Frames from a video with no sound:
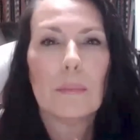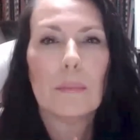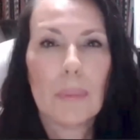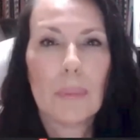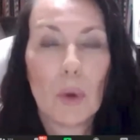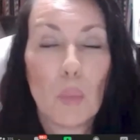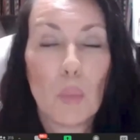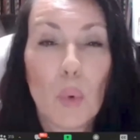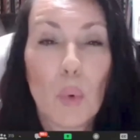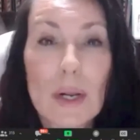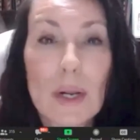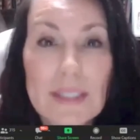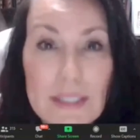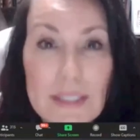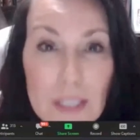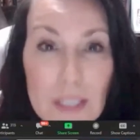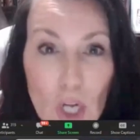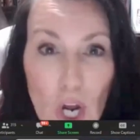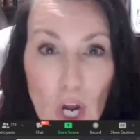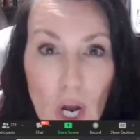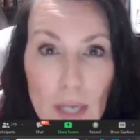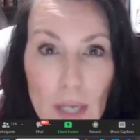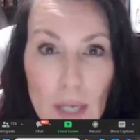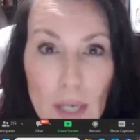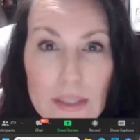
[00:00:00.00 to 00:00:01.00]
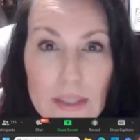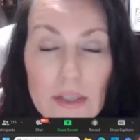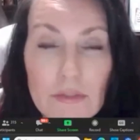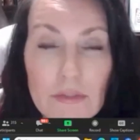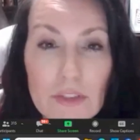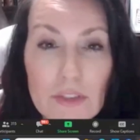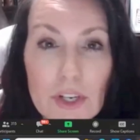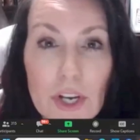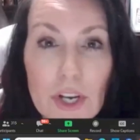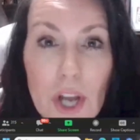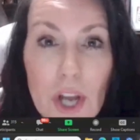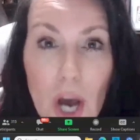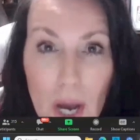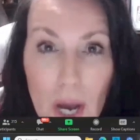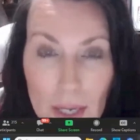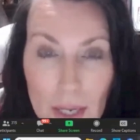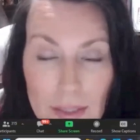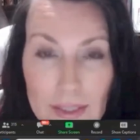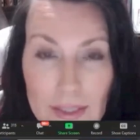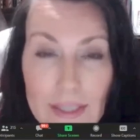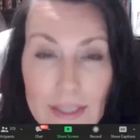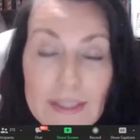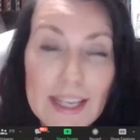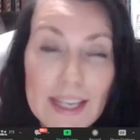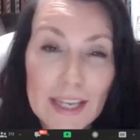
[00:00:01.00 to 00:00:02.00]
But what's the cost of not
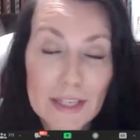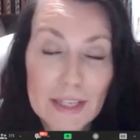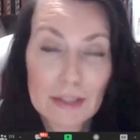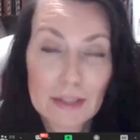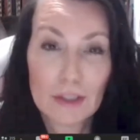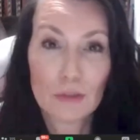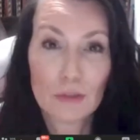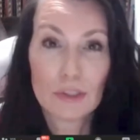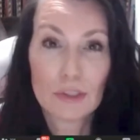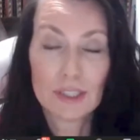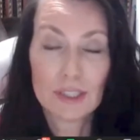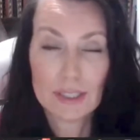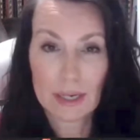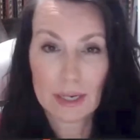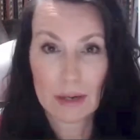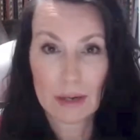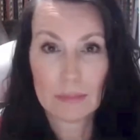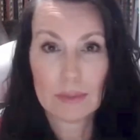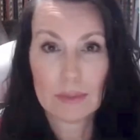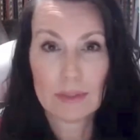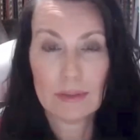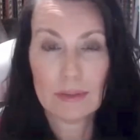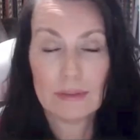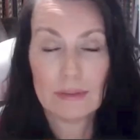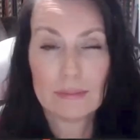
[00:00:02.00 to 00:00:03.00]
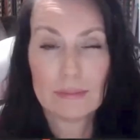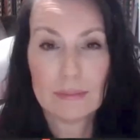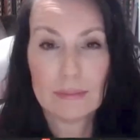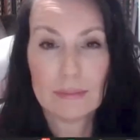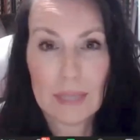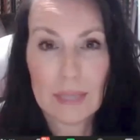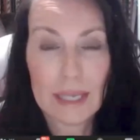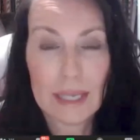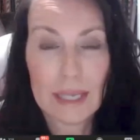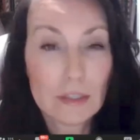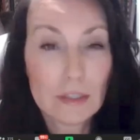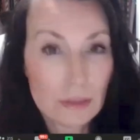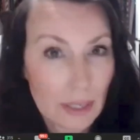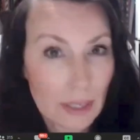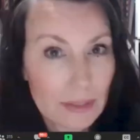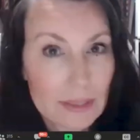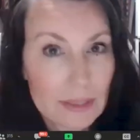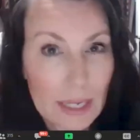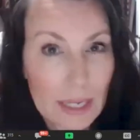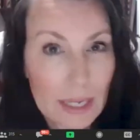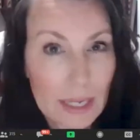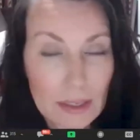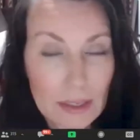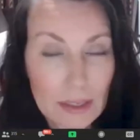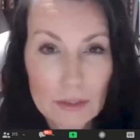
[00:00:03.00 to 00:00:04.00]
taking those steps and
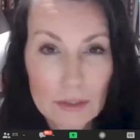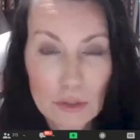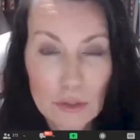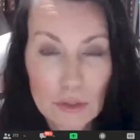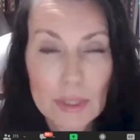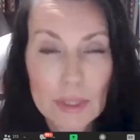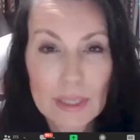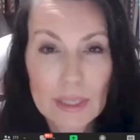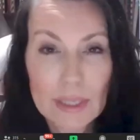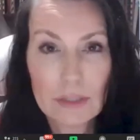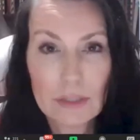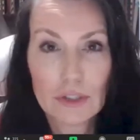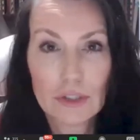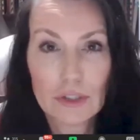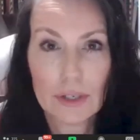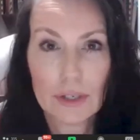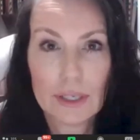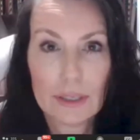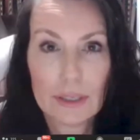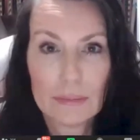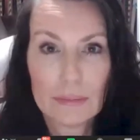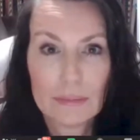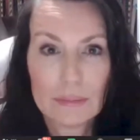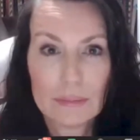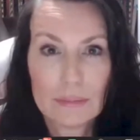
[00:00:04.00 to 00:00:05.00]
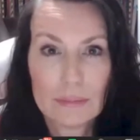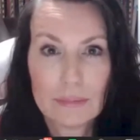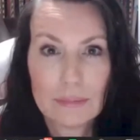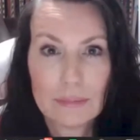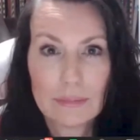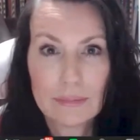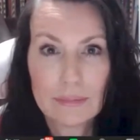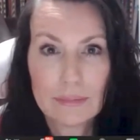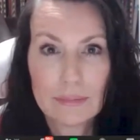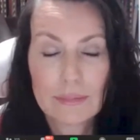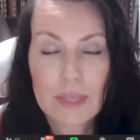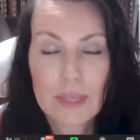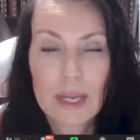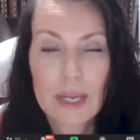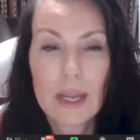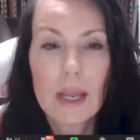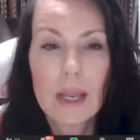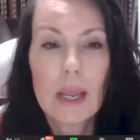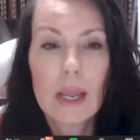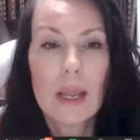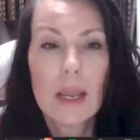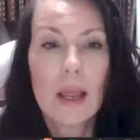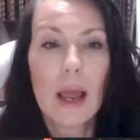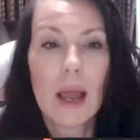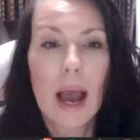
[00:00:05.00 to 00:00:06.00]
doing that journey?
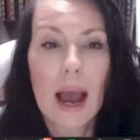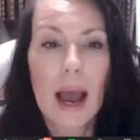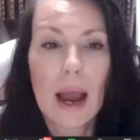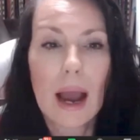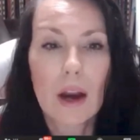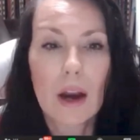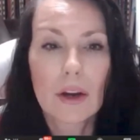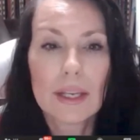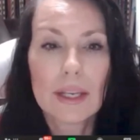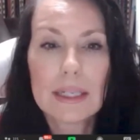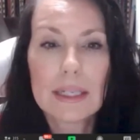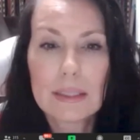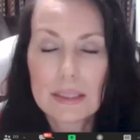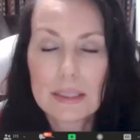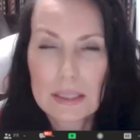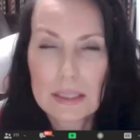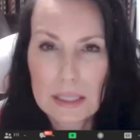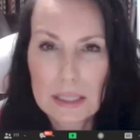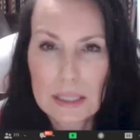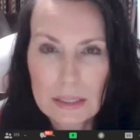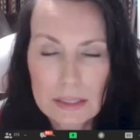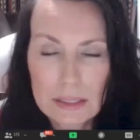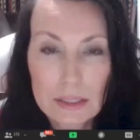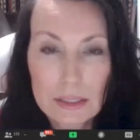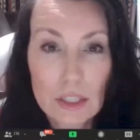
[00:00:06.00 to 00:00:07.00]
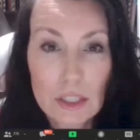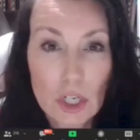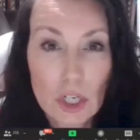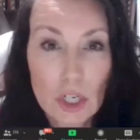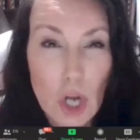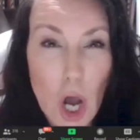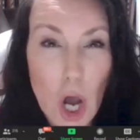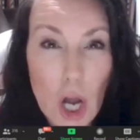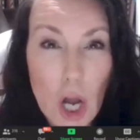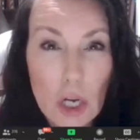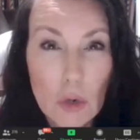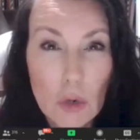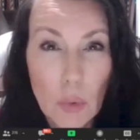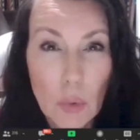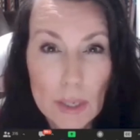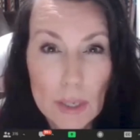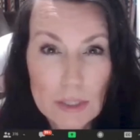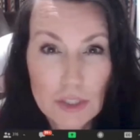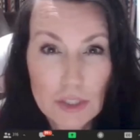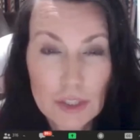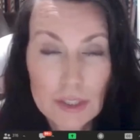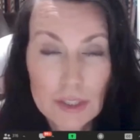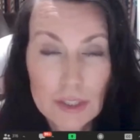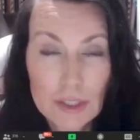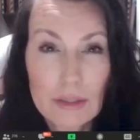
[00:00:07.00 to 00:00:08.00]
Our instinct is to not
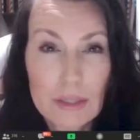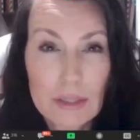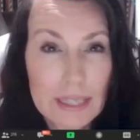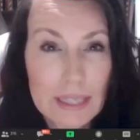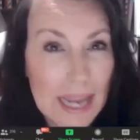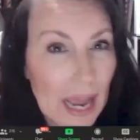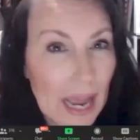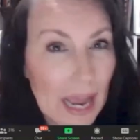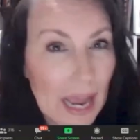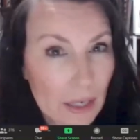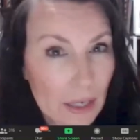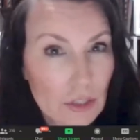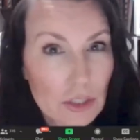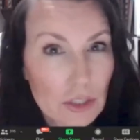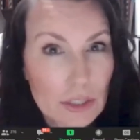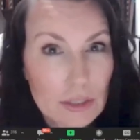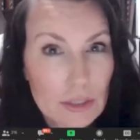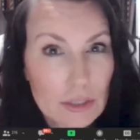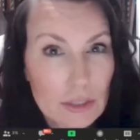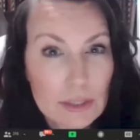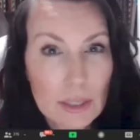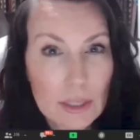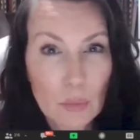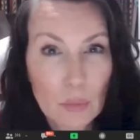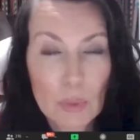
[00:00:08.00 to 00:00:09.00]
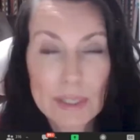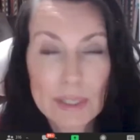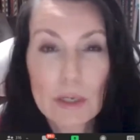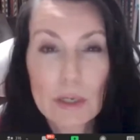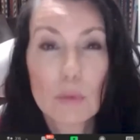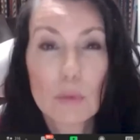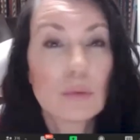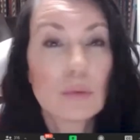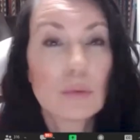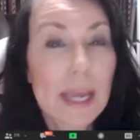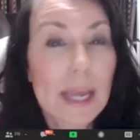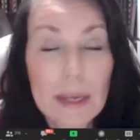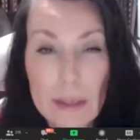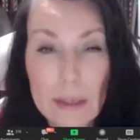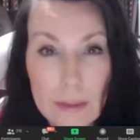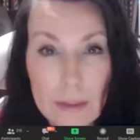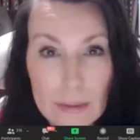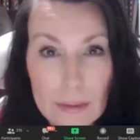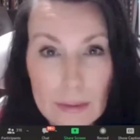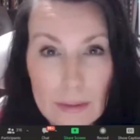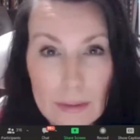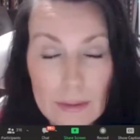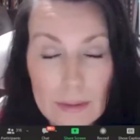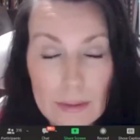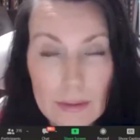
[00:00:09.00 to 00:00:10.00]
question the actions that we don't take.
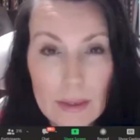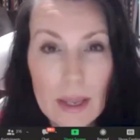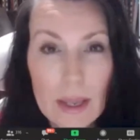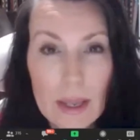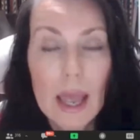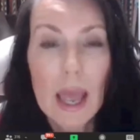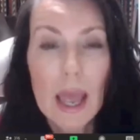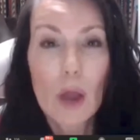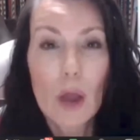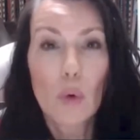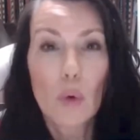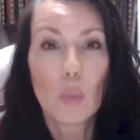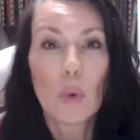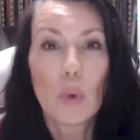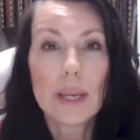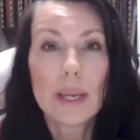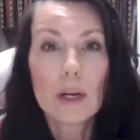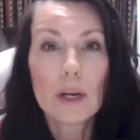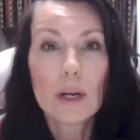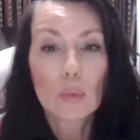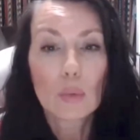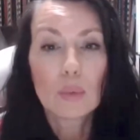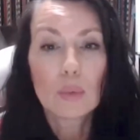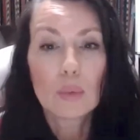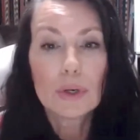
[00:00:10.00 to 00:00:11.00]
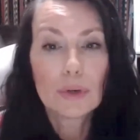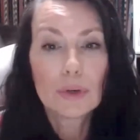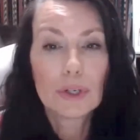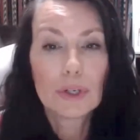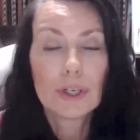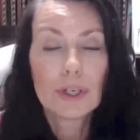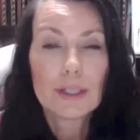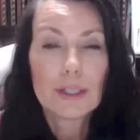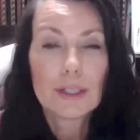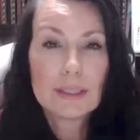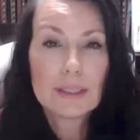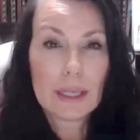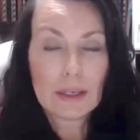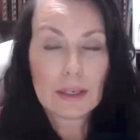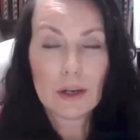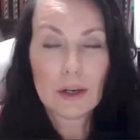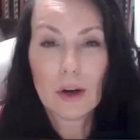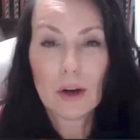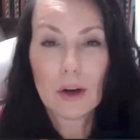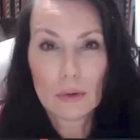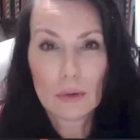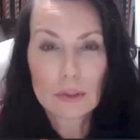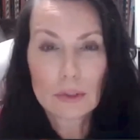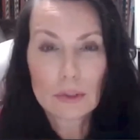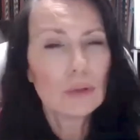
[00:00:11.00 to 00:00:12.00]
We are real good at setting
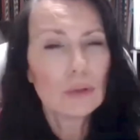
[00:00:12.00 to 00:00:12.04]
goals.